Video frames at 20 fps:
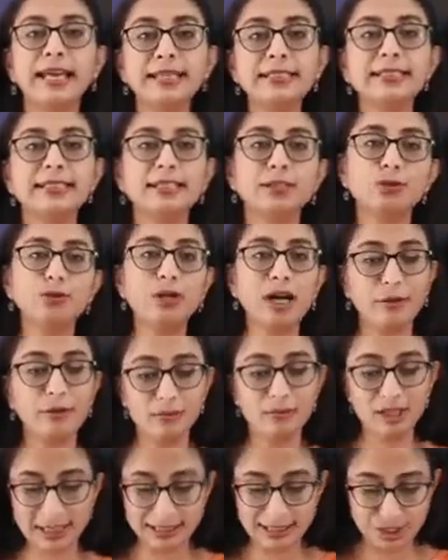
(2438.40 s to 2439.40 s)
situ
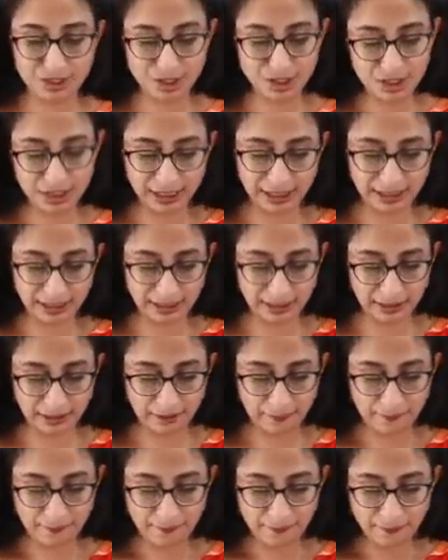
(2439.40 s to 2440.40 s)
hybridization technique.
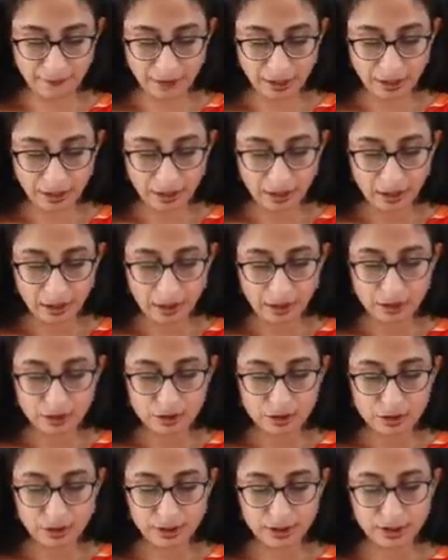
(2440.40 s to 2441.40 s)

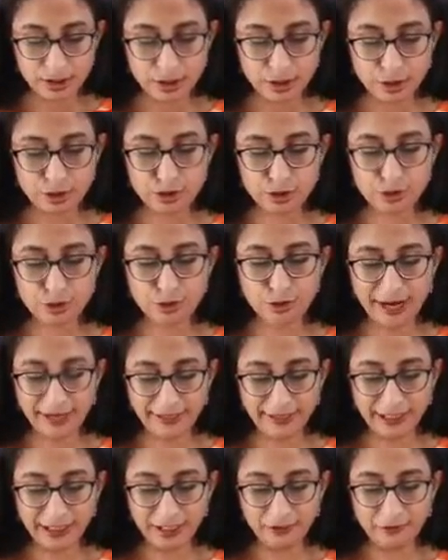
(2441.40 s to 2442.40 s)
So it is used to
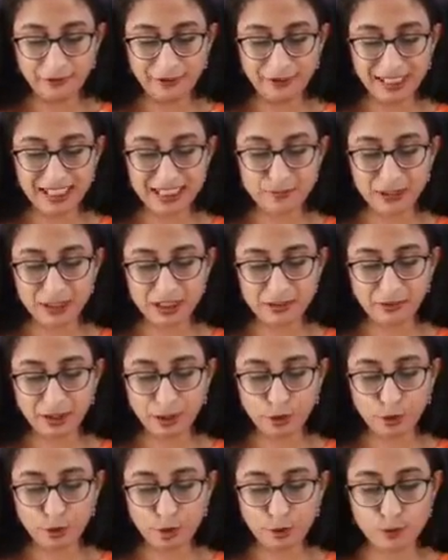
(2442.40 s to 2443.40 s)
identify
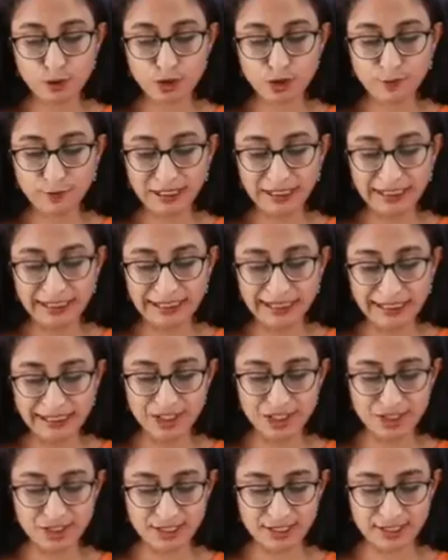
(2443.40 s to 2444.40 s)
specific chromosomal
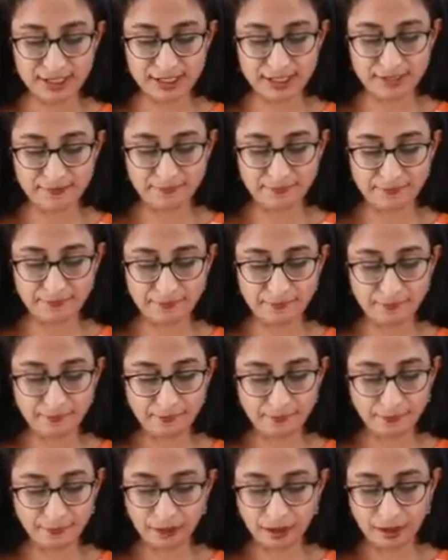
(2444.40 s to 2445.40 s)
deletions.
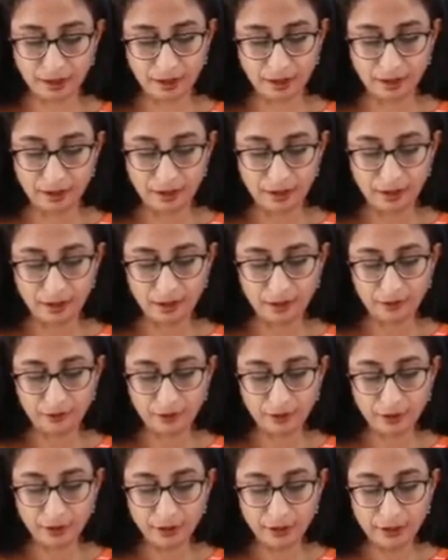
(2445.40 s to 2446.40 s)

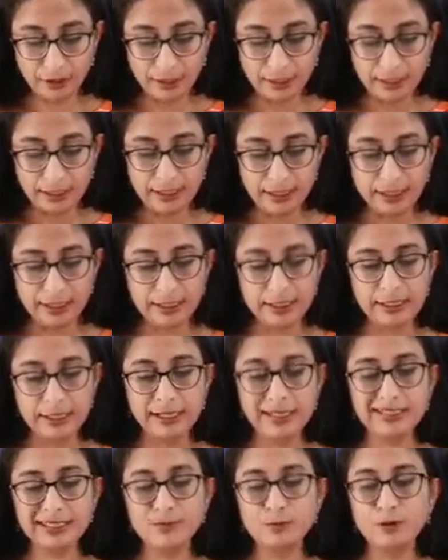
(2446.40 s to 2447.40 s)
Okay.
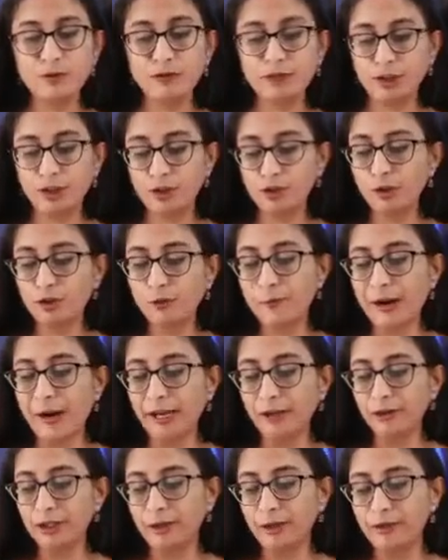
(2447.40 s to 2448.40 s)
Next, moving on to
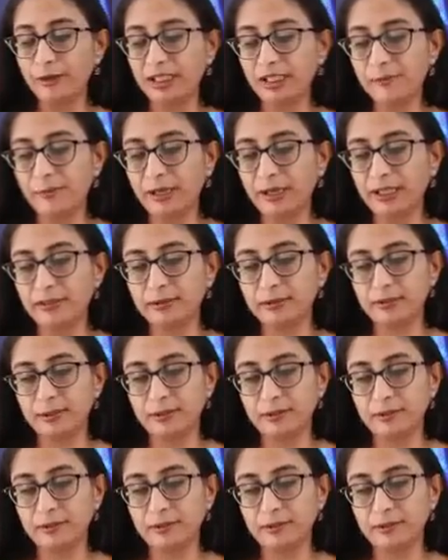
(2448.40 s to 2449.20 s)
biochemical method.